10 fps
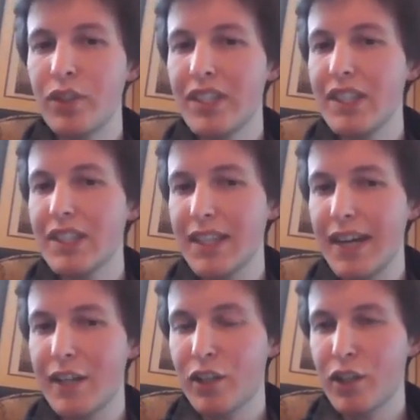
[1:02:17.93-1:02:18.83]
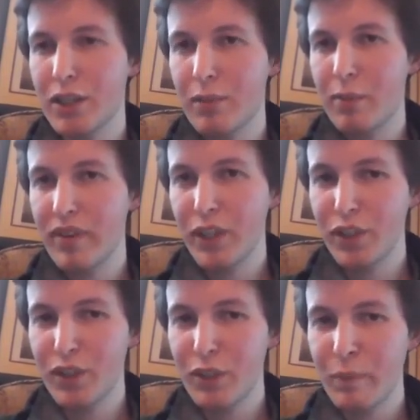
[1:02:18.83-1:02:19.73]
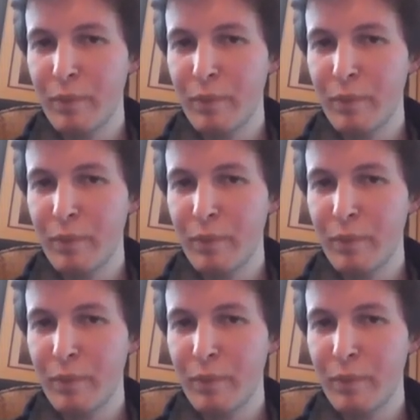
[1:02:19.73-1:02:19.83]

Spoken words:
You can easily add custom operations.